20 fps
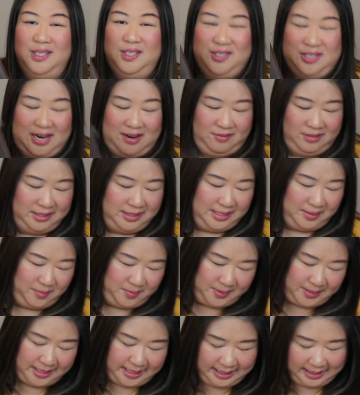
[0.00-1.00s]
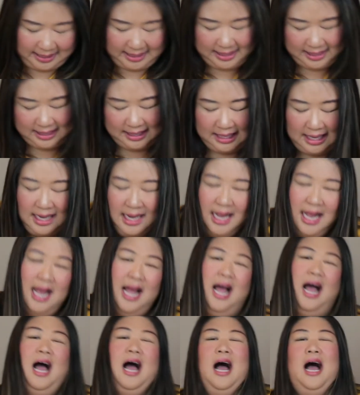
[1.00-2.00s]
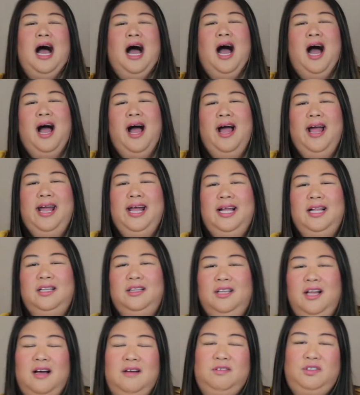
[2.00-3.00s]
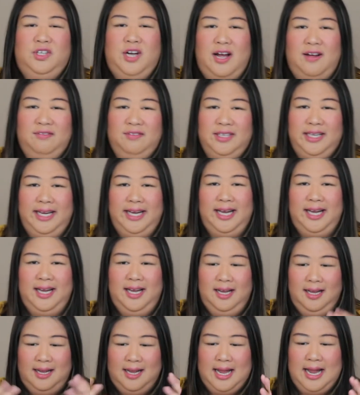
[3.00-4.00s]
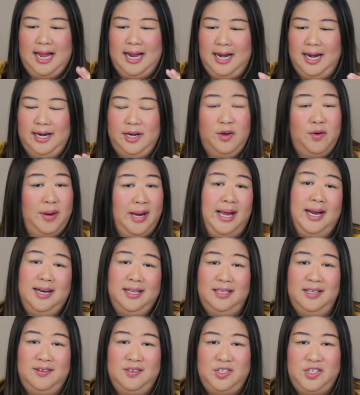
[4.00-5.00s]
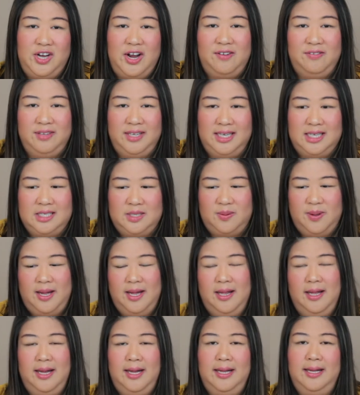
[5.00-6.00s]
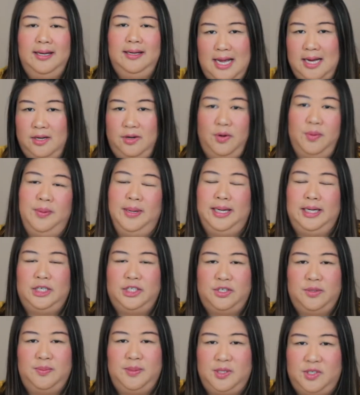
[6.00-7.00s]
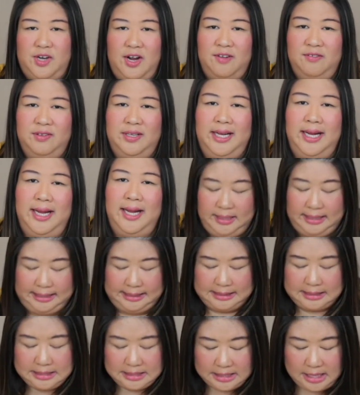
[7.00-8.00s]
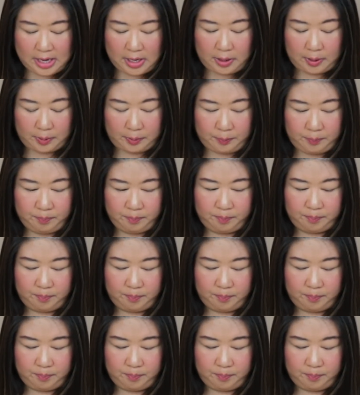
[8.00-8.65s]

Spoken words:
the travel notebook. I love traveling, and I know Anna loves traveling as well, and nobody should be traveling. So,